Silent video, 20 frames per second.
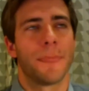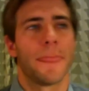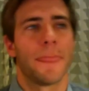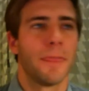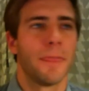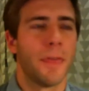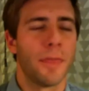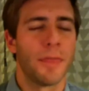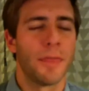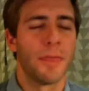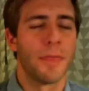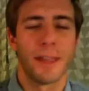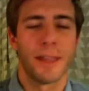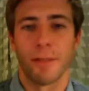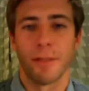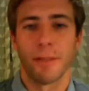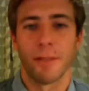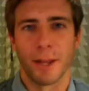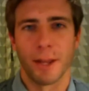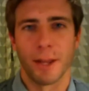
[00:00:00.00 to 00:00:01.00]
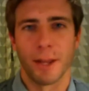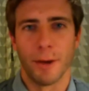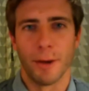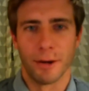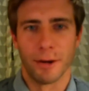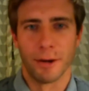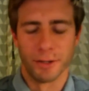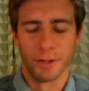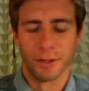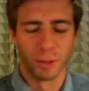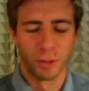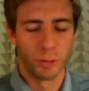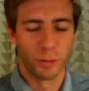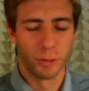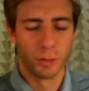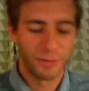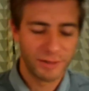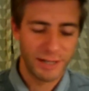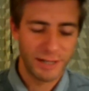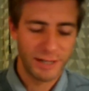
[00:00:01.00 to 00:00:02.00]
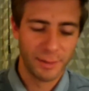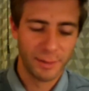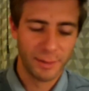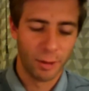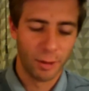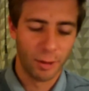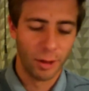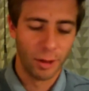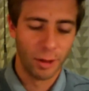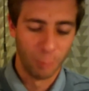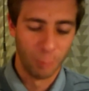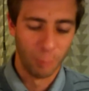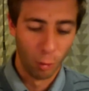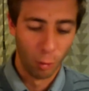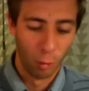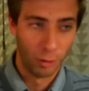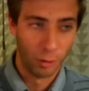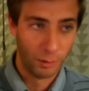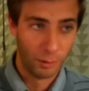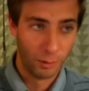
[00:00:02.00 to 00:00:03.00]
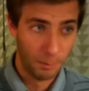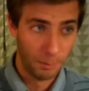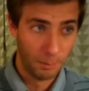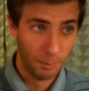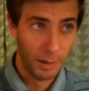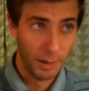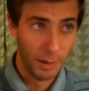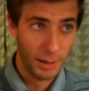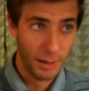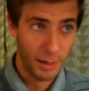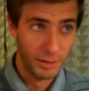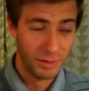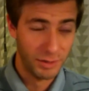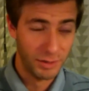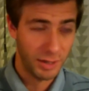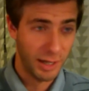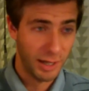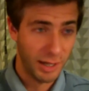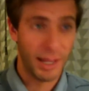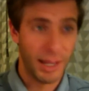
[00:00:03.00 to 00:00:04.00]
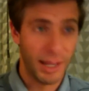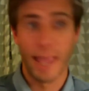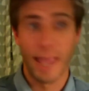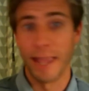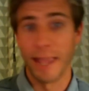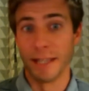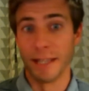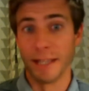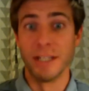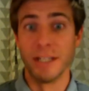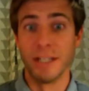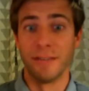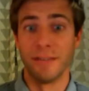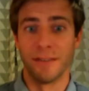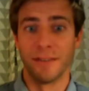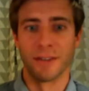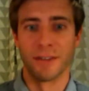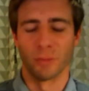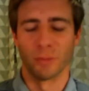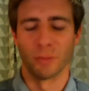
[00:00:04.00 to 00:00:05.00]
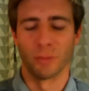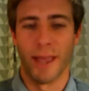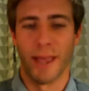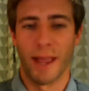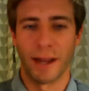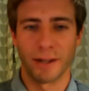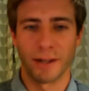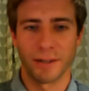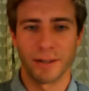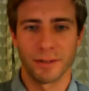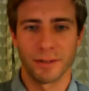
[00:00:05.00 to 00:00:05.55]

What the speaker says: the thing I like about it is Griffin taking the ball up court is like, hey, defense, react.